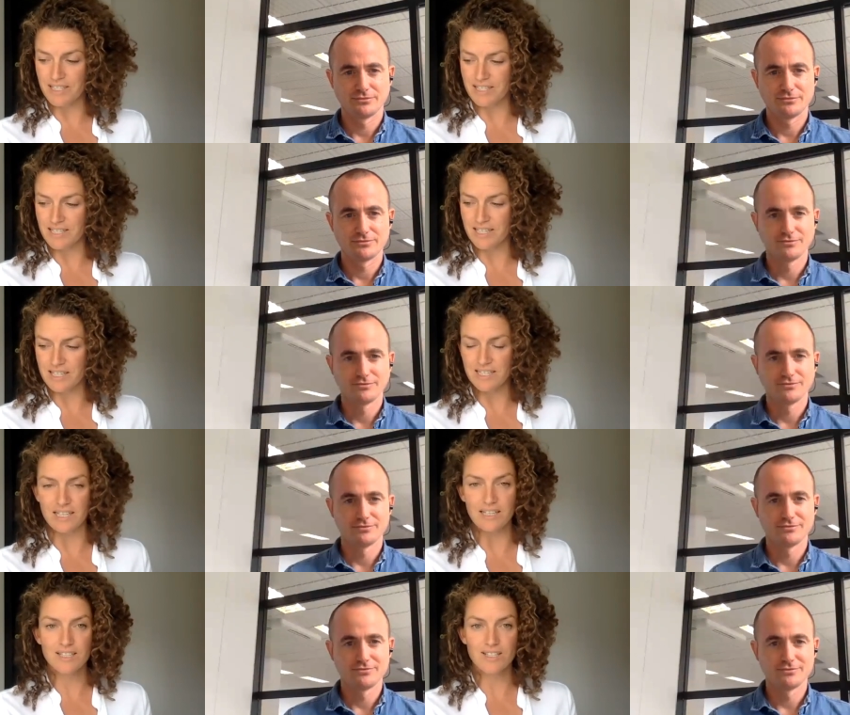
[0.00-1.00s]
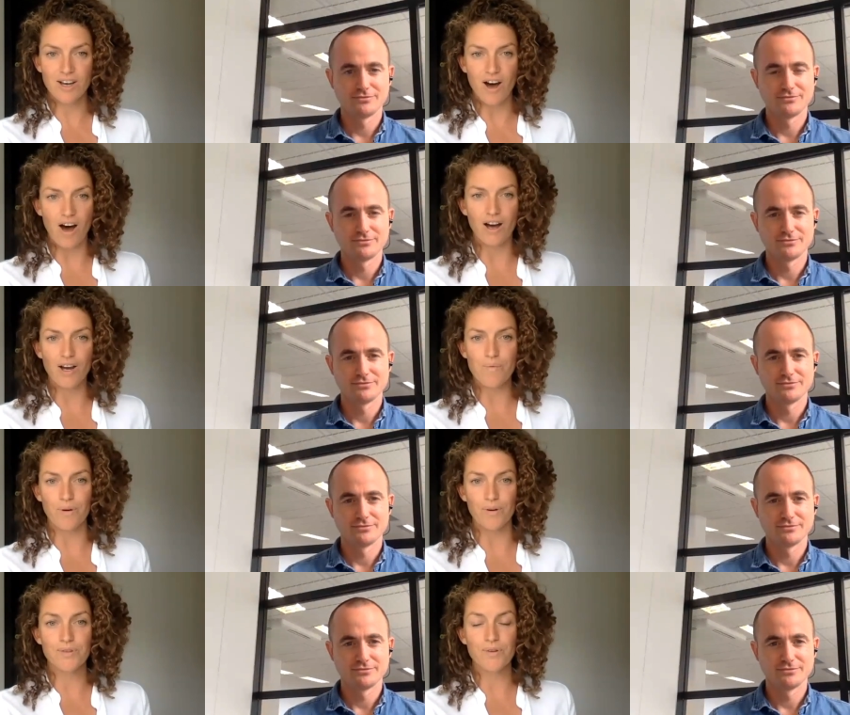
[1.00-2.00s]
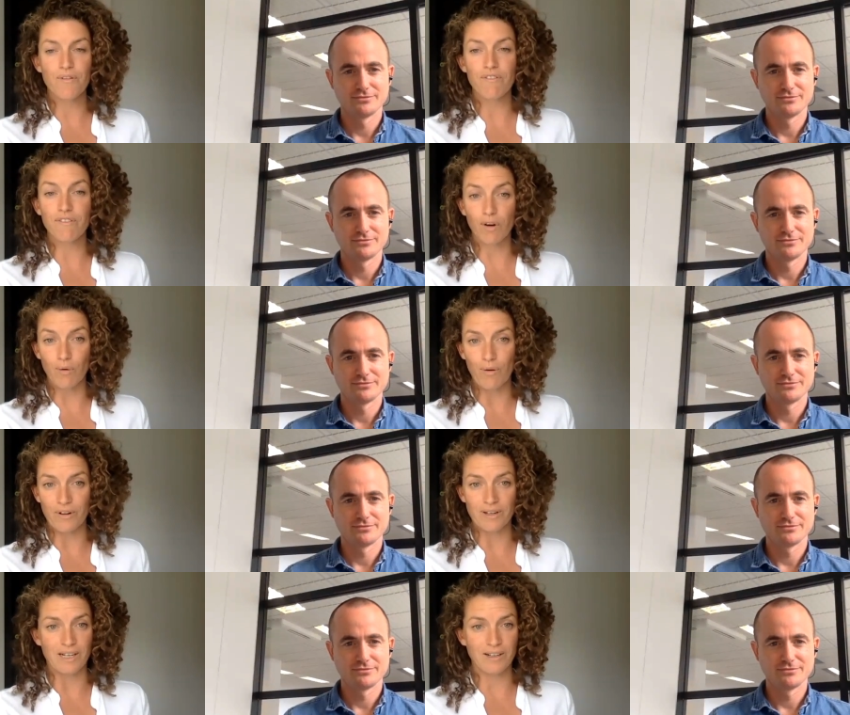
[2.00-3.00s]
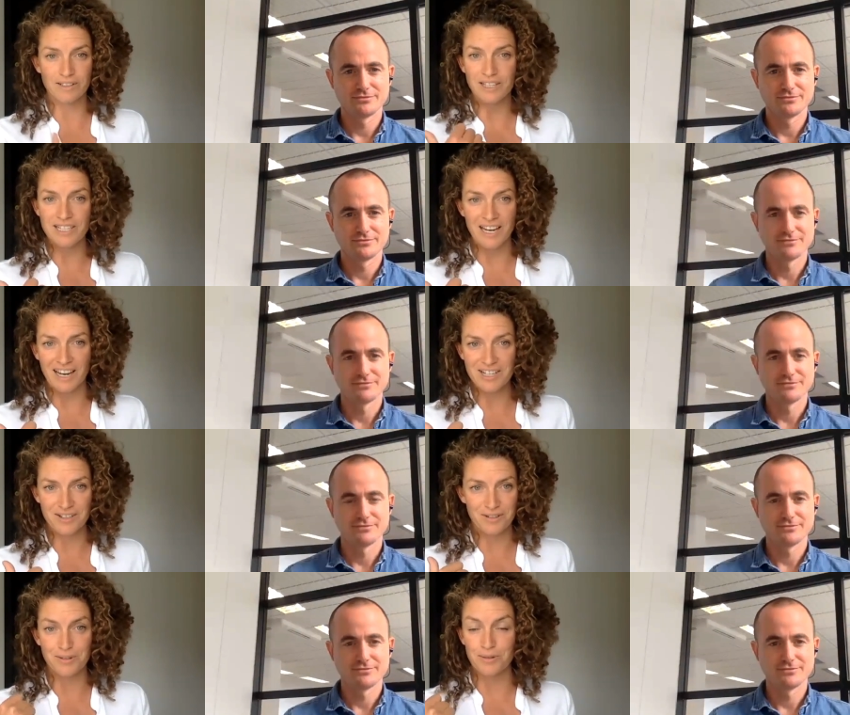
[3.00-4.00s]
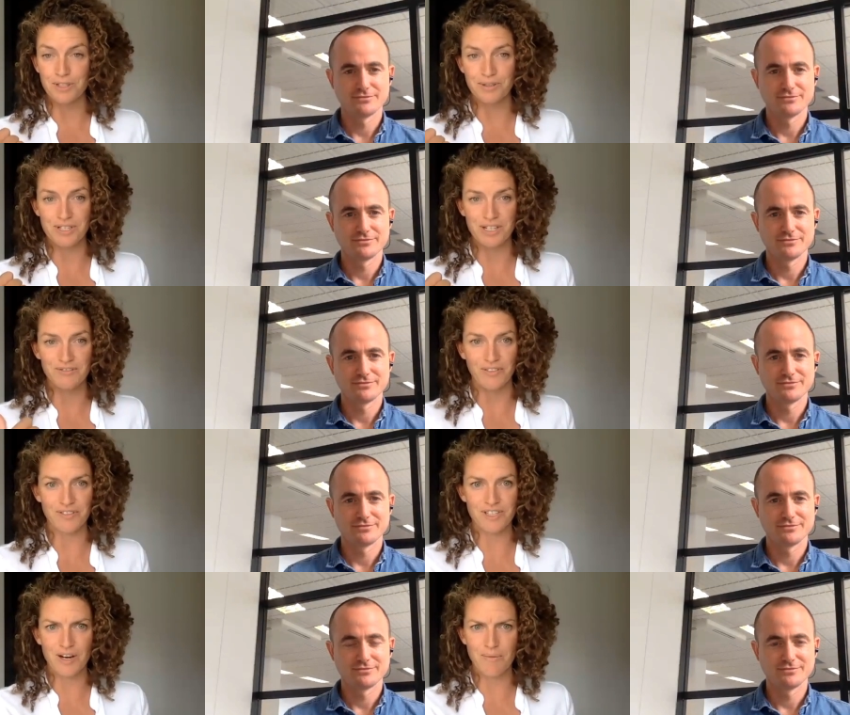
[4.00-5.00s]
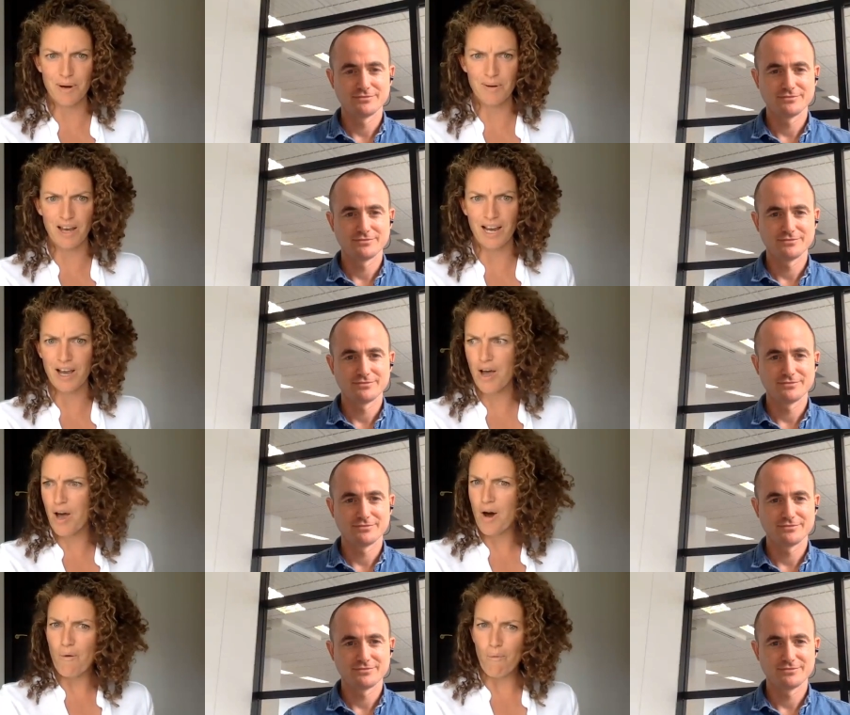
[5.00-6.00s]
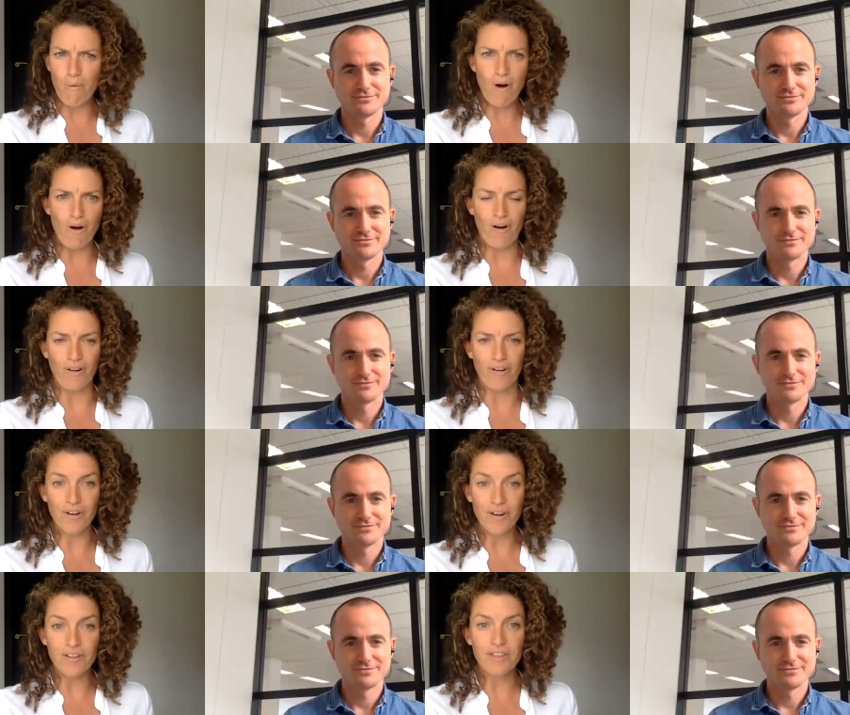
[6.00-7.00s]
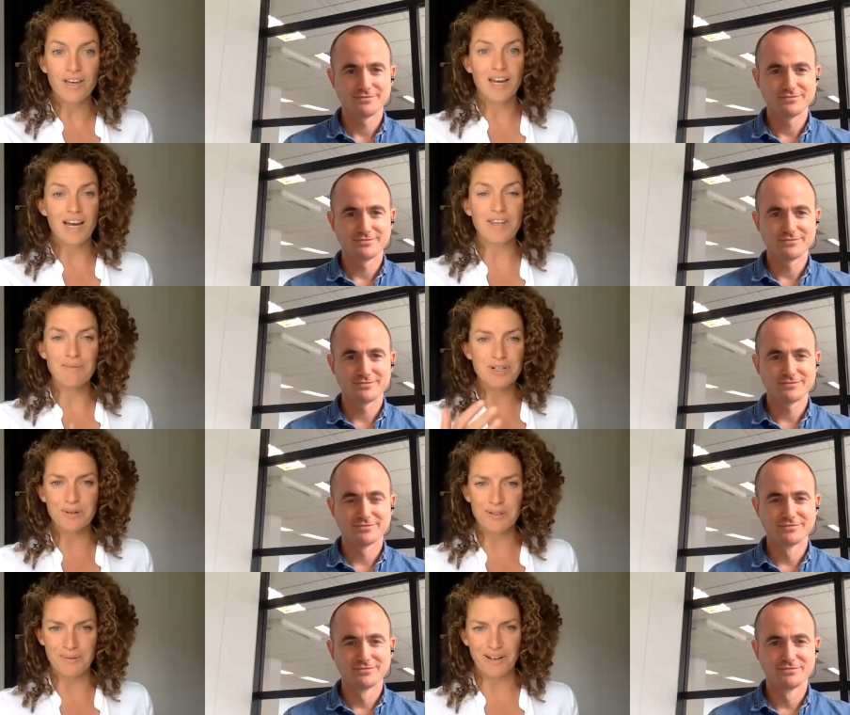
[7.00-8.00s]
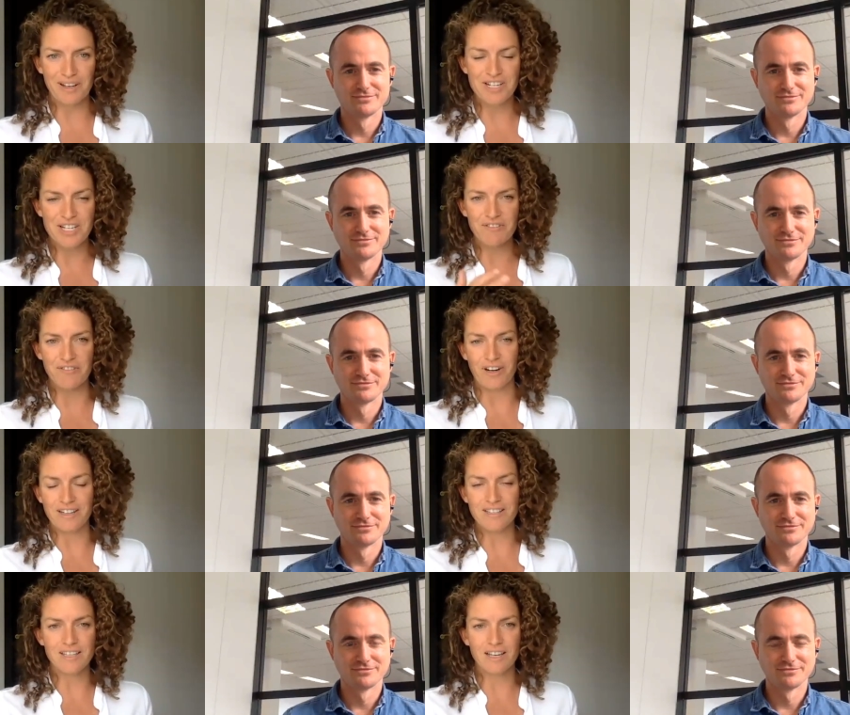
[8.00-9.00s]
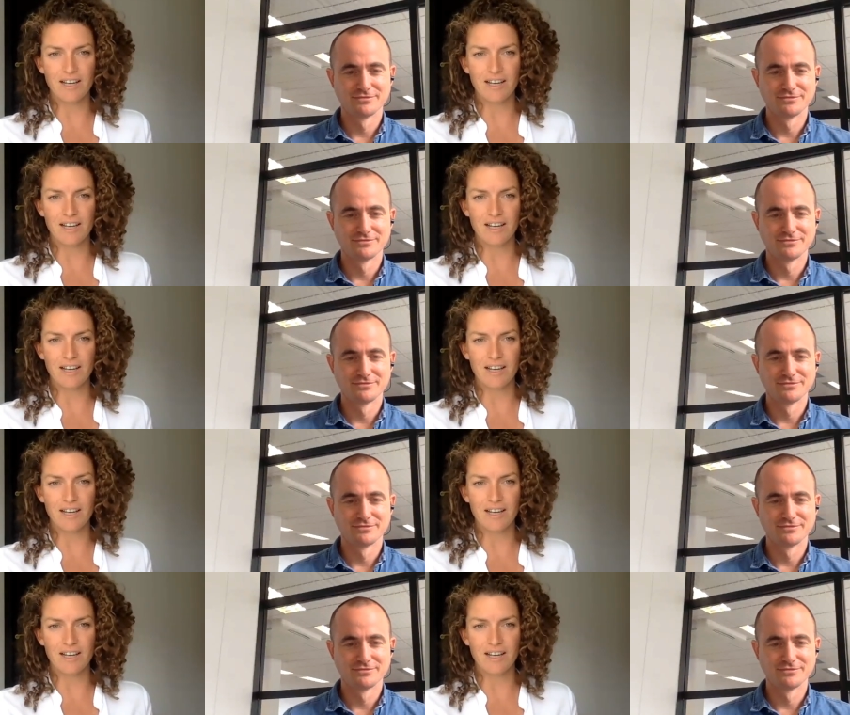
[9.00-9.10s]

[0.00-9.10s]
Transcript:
Speaker 1: statistics, I was floored, and I looked at Tash, who's also a chief officer, and we were like, "What on earth?" And then we talked to one of our chef friends, and they're